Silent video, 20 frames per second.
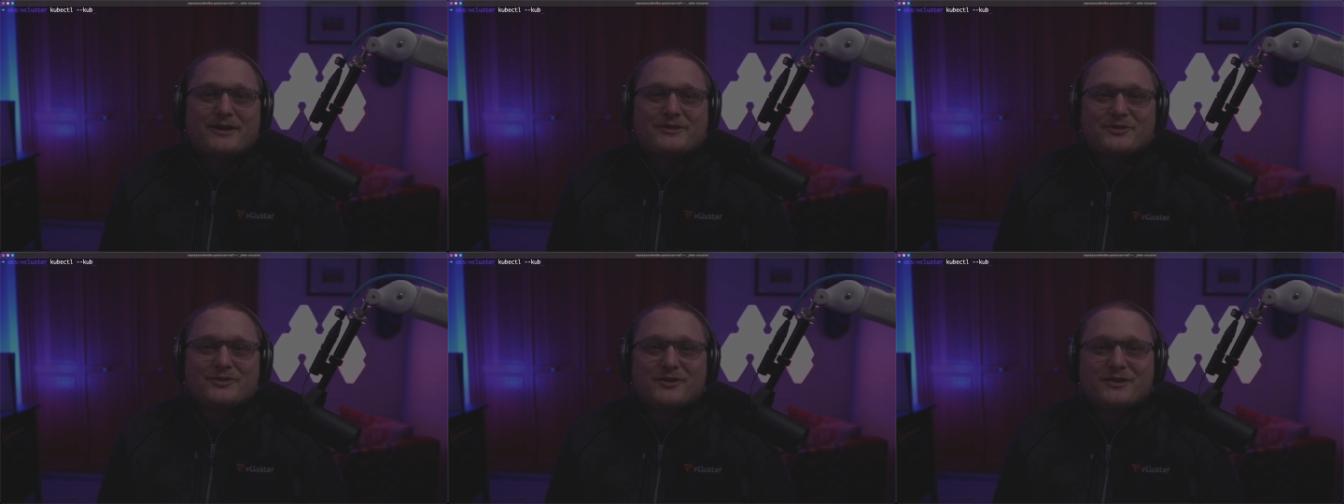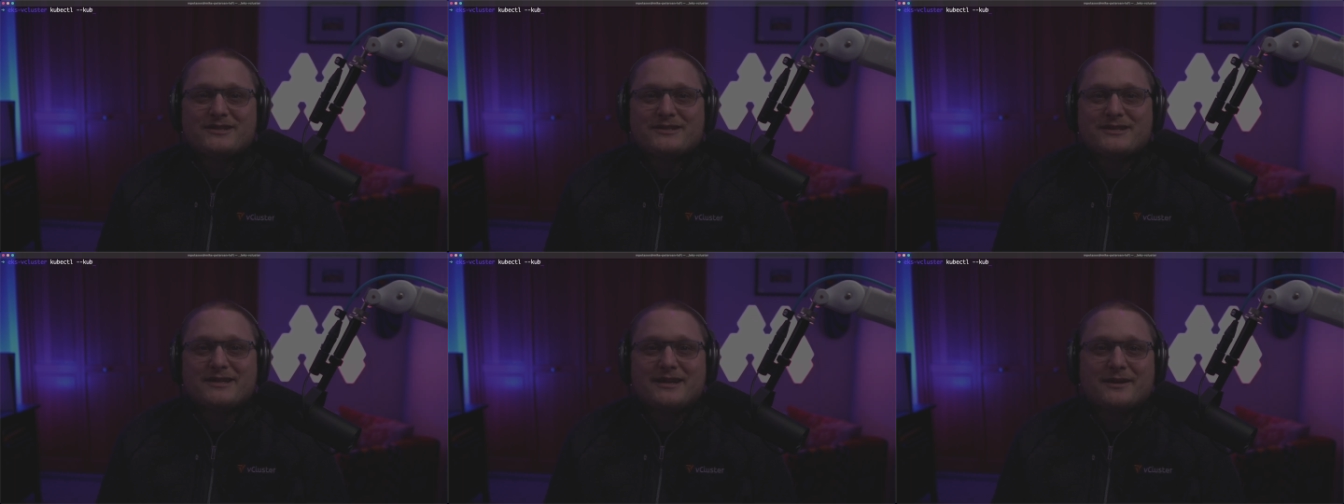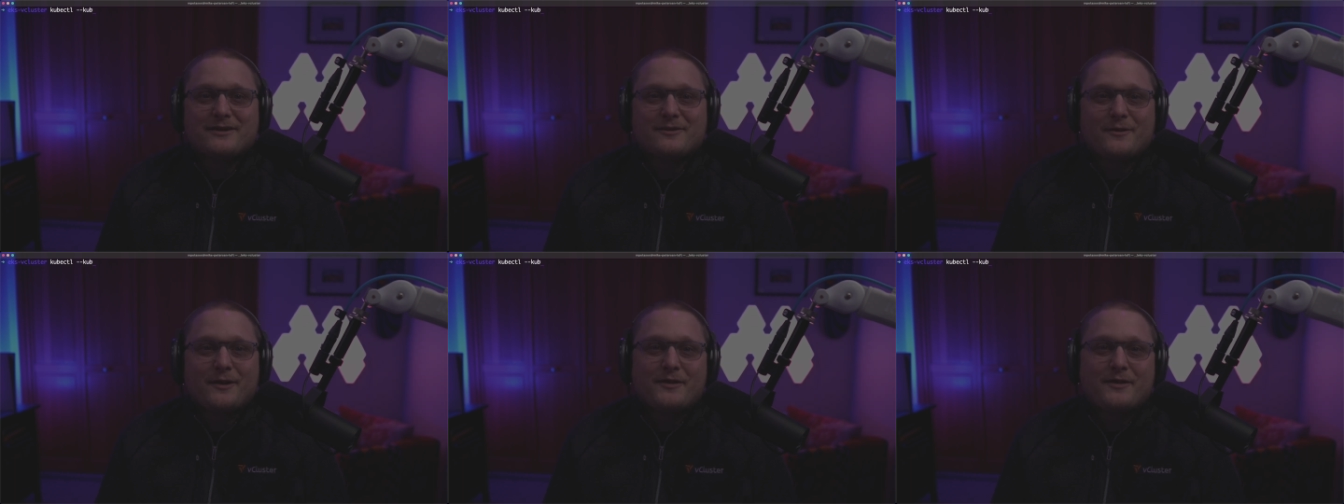you're going to see an
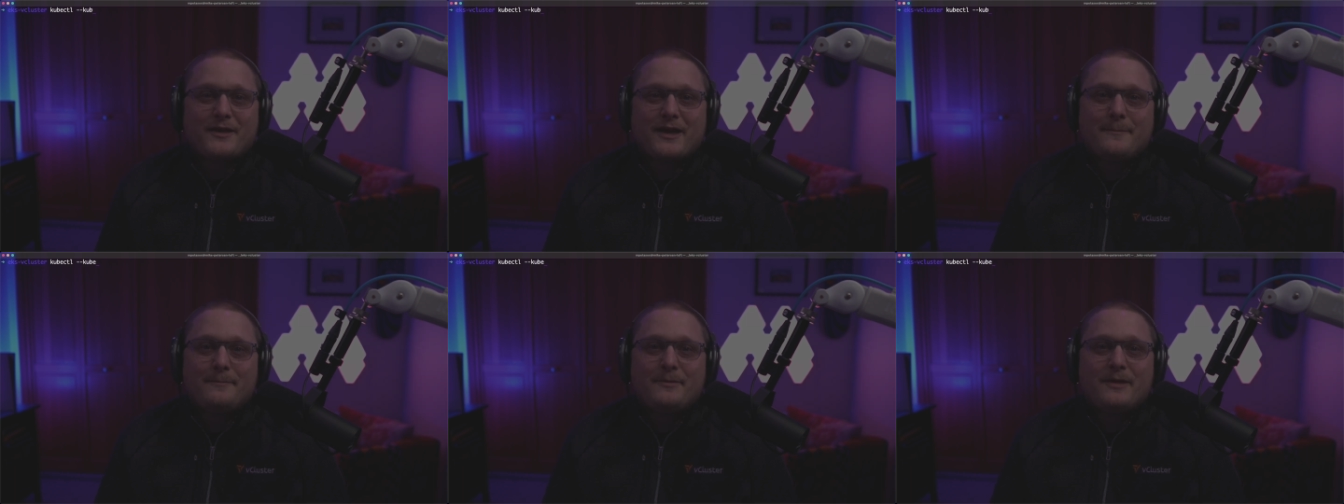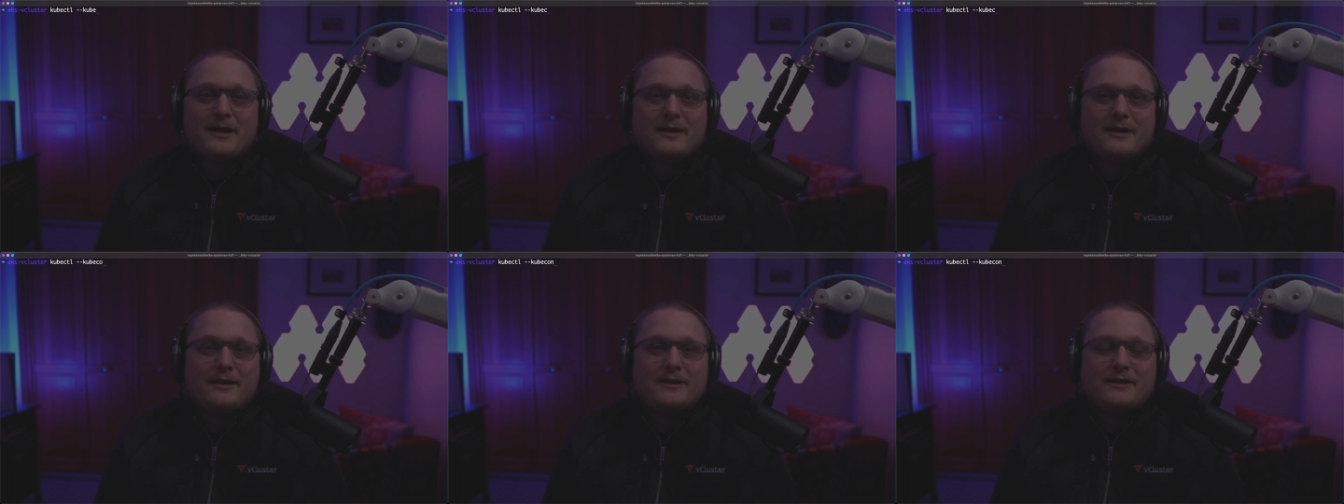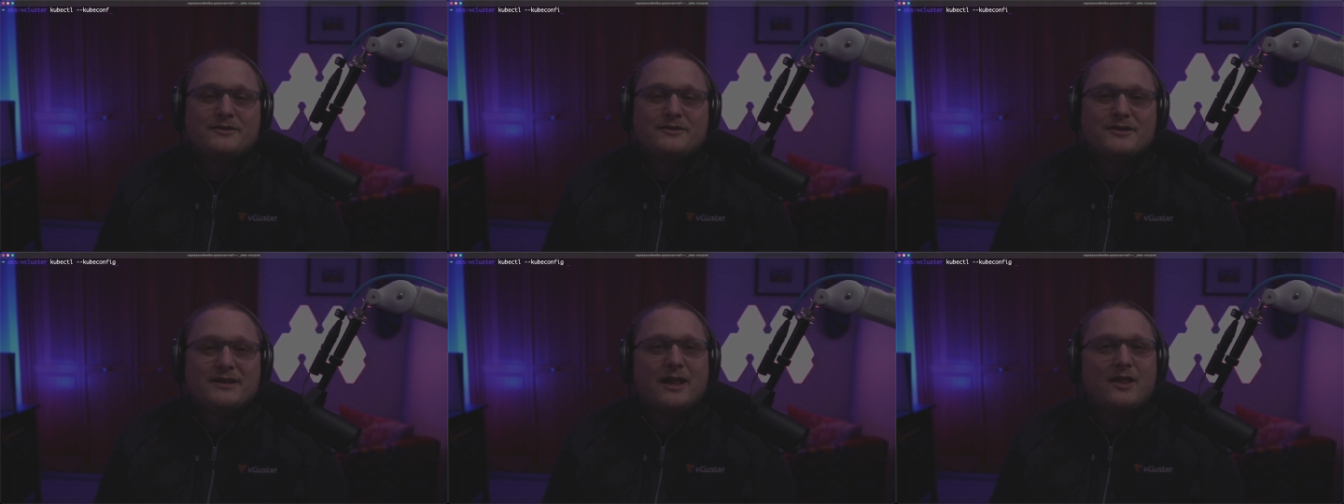error like that.
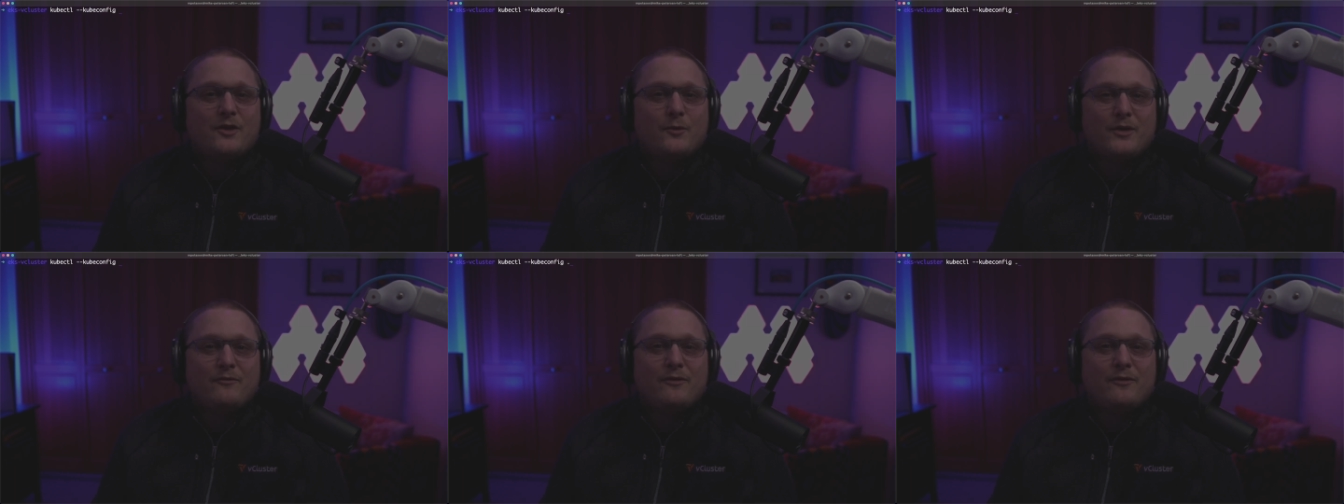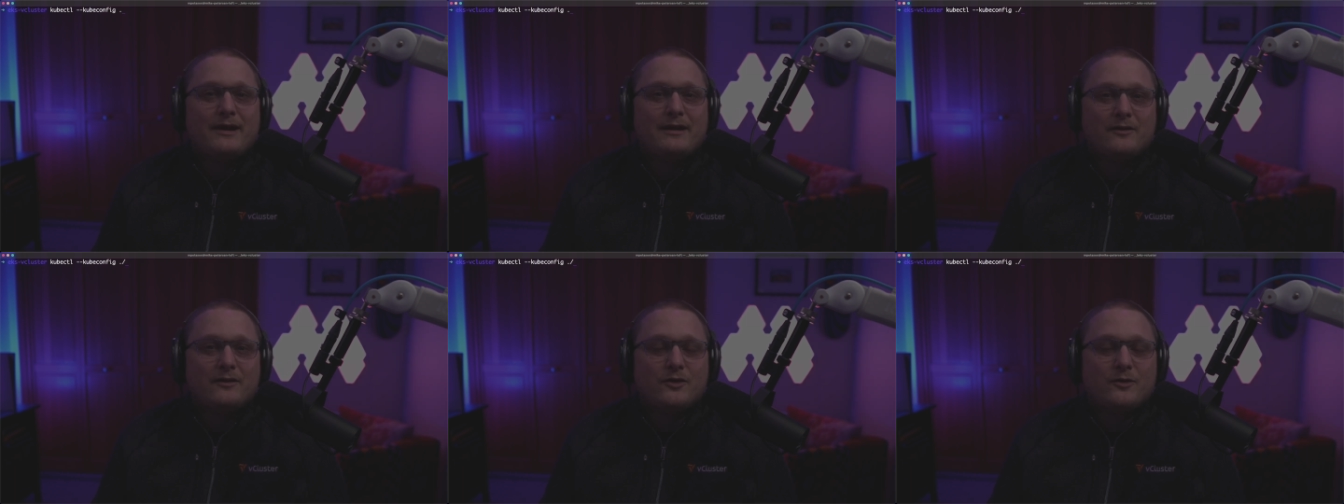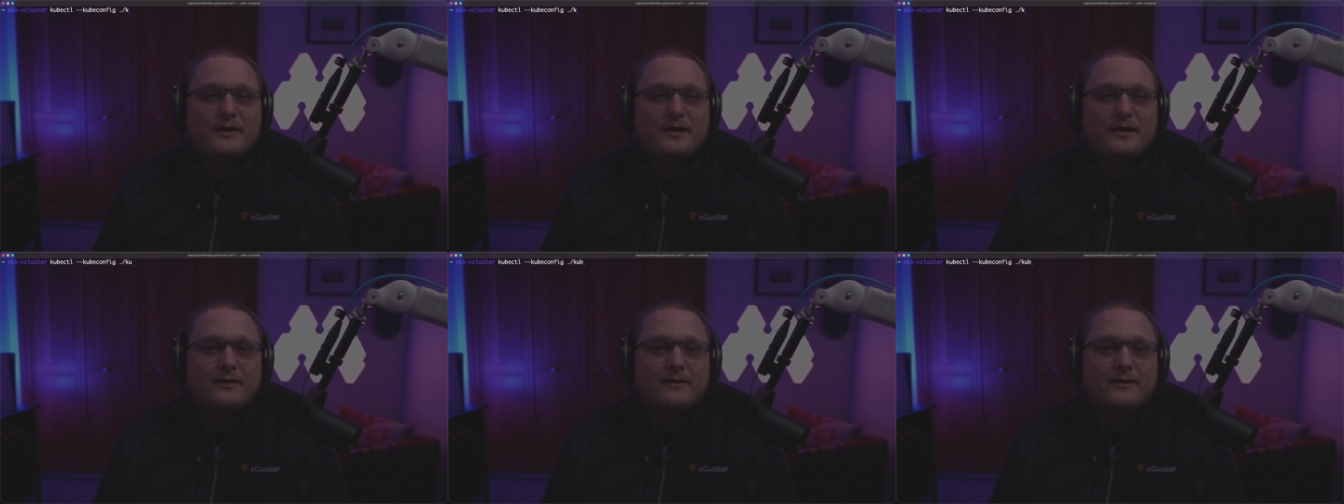So now that we've waited a
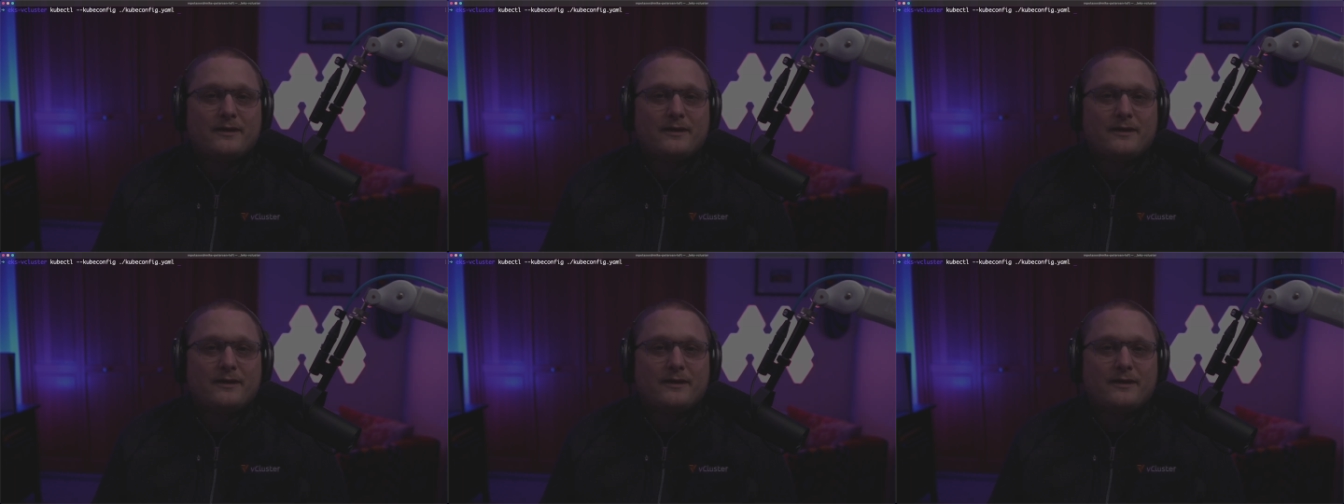little bit,